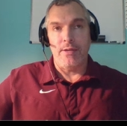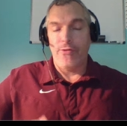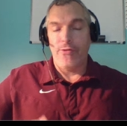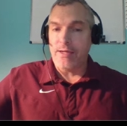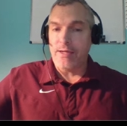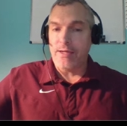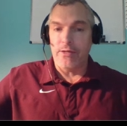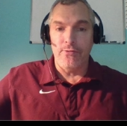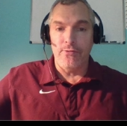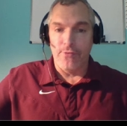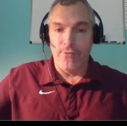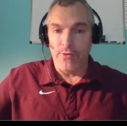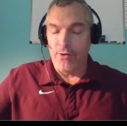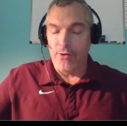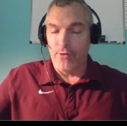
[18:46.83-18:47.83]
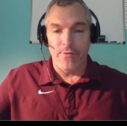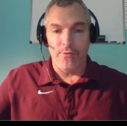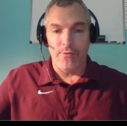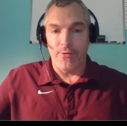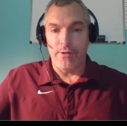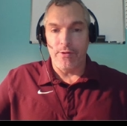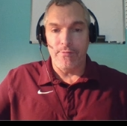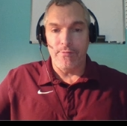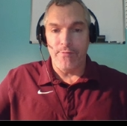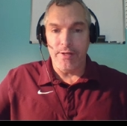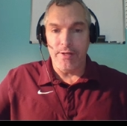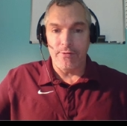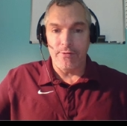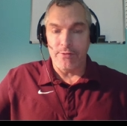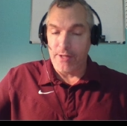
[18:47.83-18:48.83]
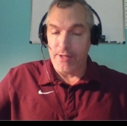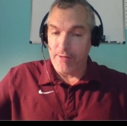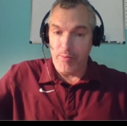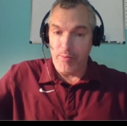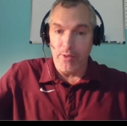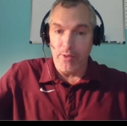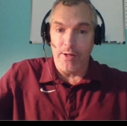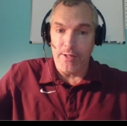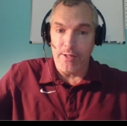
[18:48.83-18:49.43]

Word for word: thank you for the over four hundred videos that I put on